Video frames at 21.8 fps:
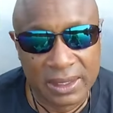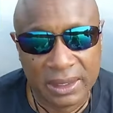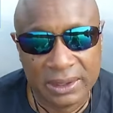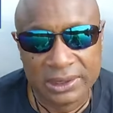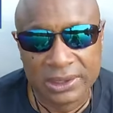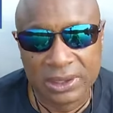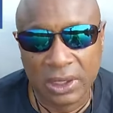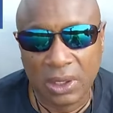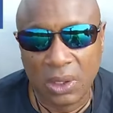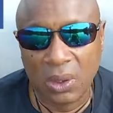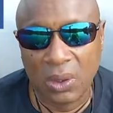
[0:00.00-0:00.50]

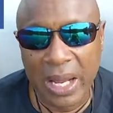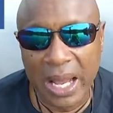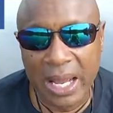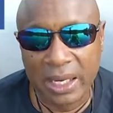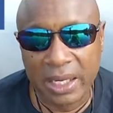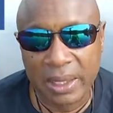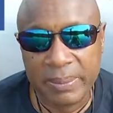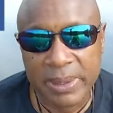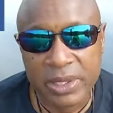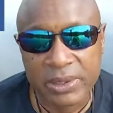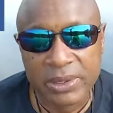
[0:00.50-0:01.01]
So our
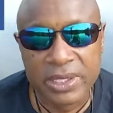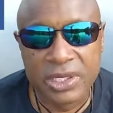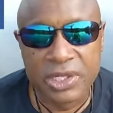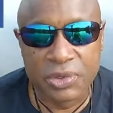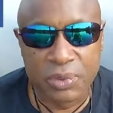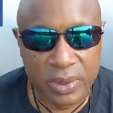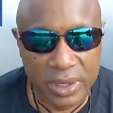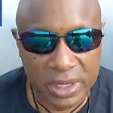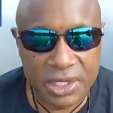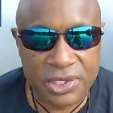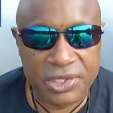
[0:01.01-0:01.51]
community is
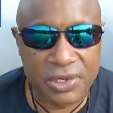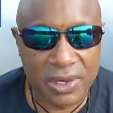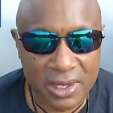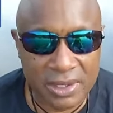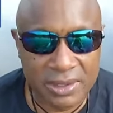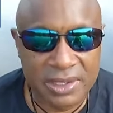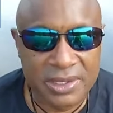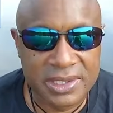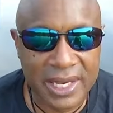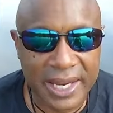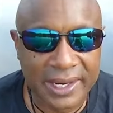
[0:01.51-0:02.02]
really
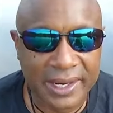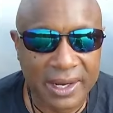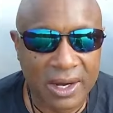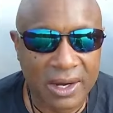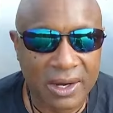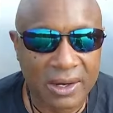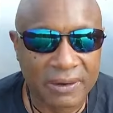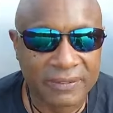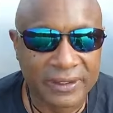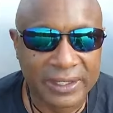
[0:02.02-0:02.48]
starting to take off,